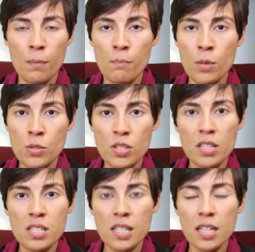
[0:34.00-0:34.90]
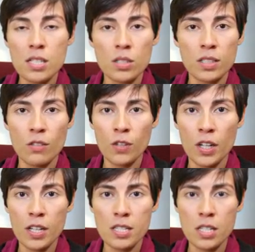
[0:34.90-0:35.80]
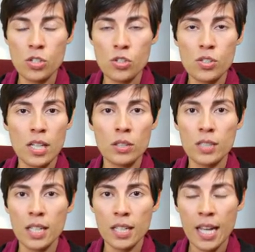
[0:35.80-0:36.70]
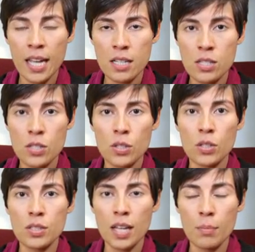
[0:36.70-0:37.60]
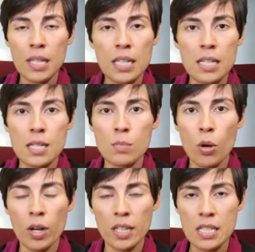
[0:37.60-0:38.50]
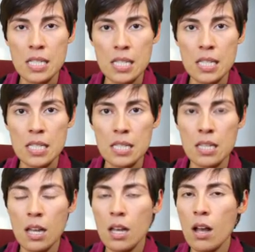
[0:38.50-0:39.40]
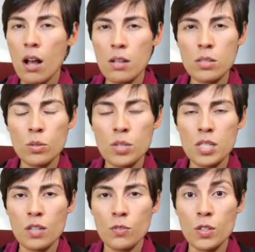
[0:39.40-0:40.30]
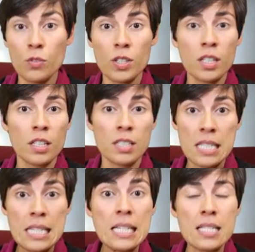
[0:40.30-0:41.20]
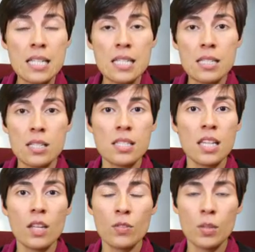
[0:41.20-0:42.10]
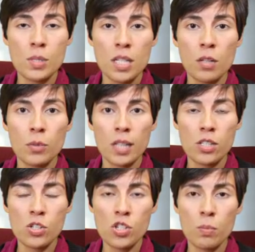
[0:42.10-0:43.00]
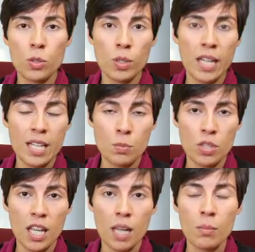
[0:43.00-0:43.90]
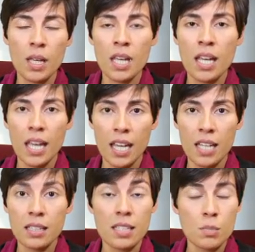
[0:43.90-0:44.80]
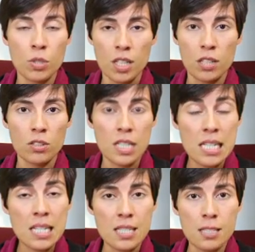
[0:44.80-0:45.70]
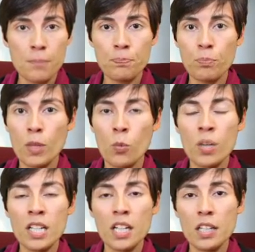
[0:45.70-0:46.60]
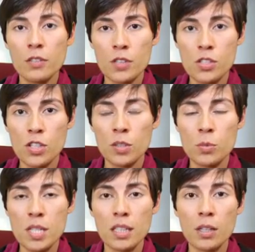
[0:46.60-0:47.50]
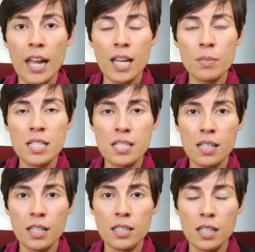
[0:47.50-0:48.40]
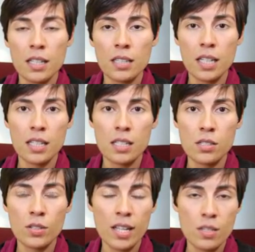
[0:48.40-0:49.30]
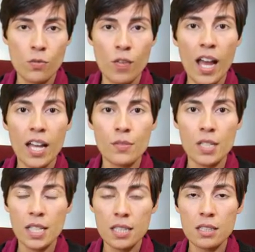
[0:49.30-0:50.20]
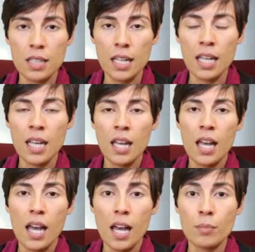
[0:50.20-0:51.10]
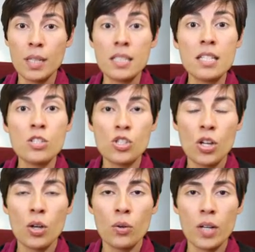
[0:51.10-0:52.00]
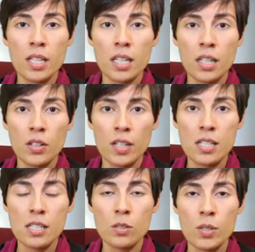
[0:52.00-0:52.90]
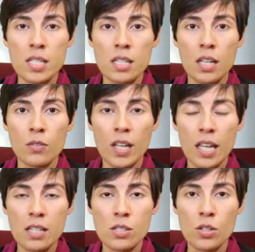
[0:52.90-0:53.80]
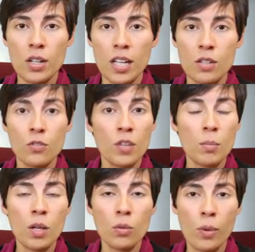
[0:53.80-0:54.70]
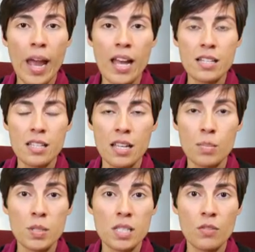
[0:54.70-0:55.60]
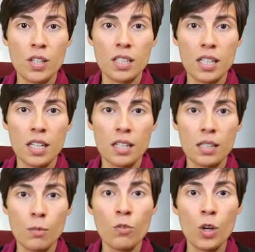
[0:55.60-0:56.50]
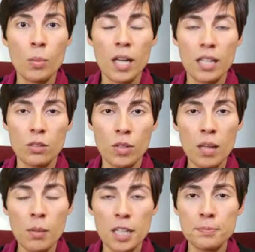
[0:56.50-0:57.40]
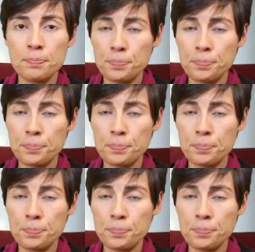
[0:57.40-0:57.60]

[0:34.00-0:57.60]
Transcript: Most of the studies looked at various issues. They looked at cancer, diabetes, Parkinson's, all sorts of different diseases to see if there was any relationship between aspartame and these particular diseases. One area of concern was that there had been a study done in 2005 in Italy um, that did show an increase in risk of cancer in female rats, specifically lymphoma and leukemia.